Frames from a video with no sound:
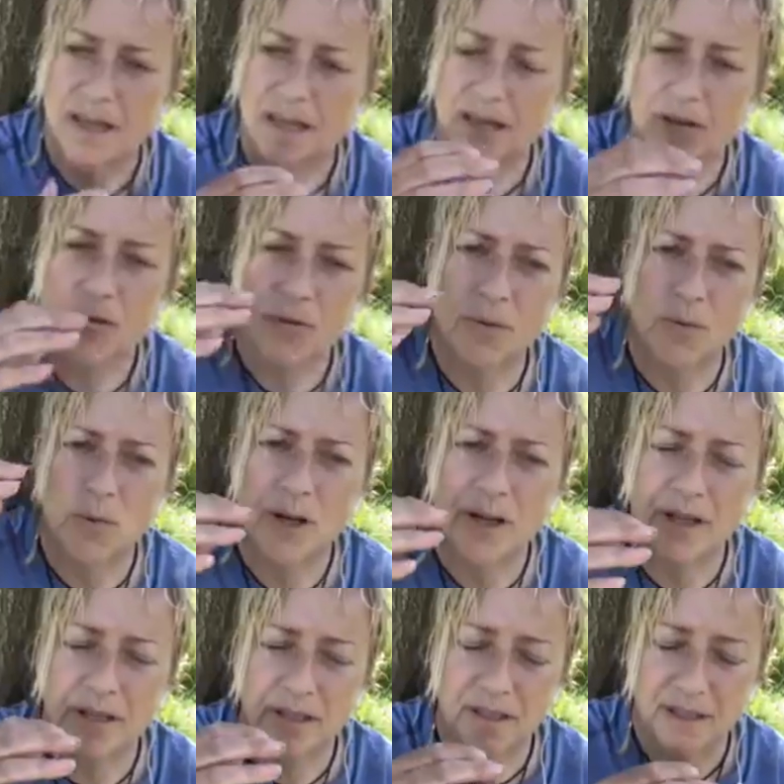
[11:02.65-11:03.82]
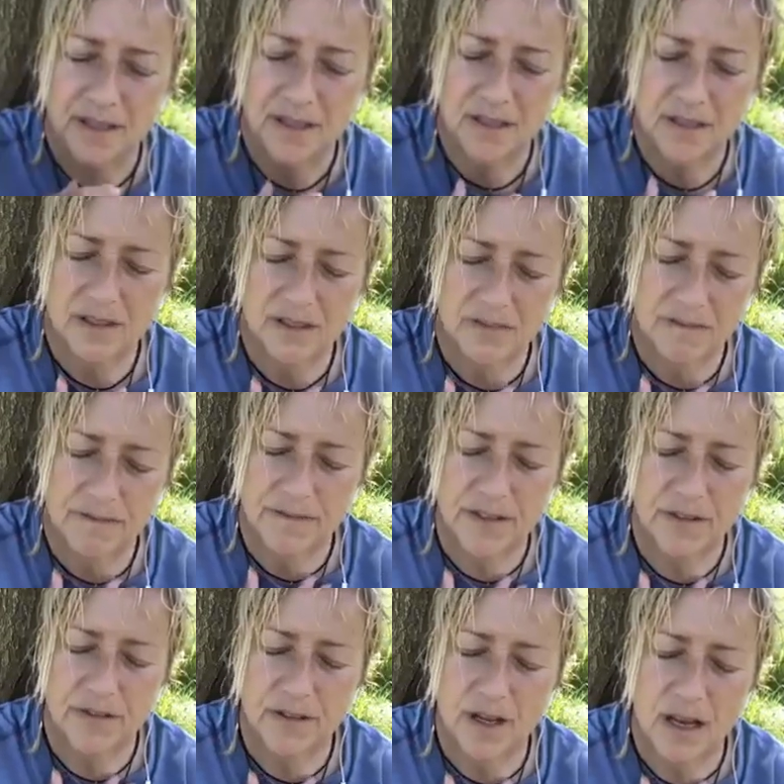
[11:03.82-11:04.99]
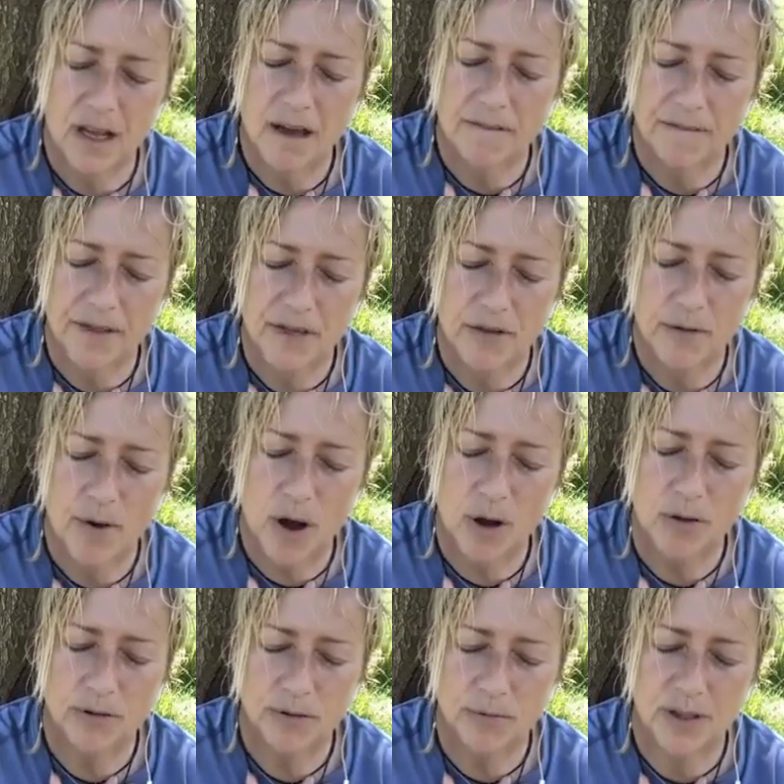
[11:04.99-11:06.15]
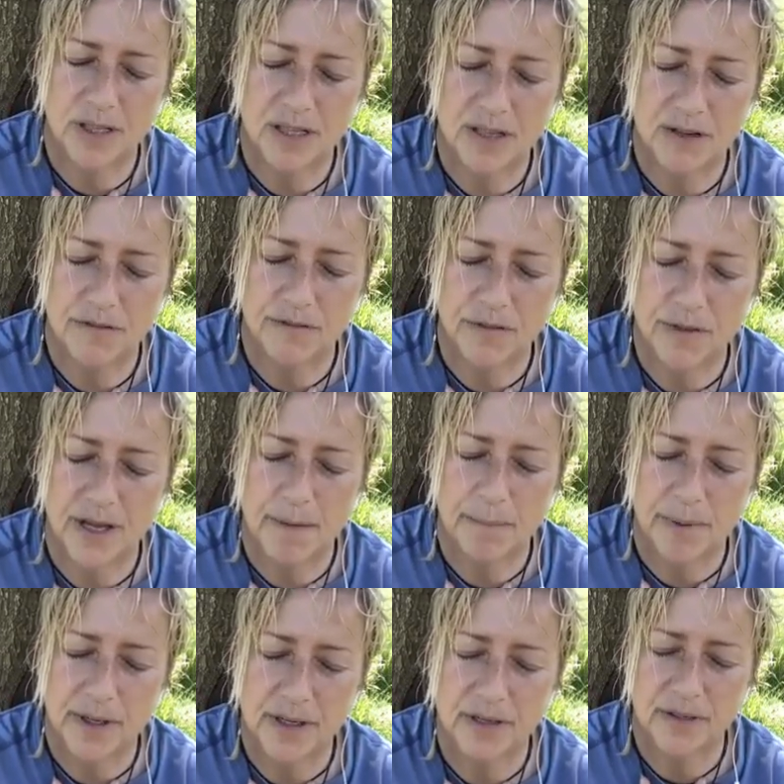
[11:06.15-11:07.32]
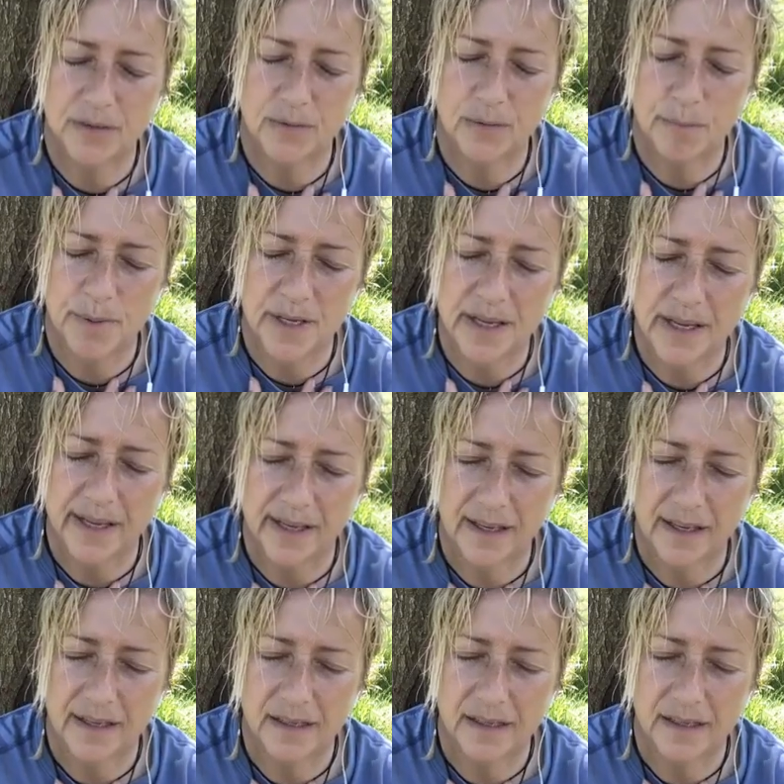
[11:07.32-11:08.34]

ignore the word and just feel the love that you hold within you for that person or being.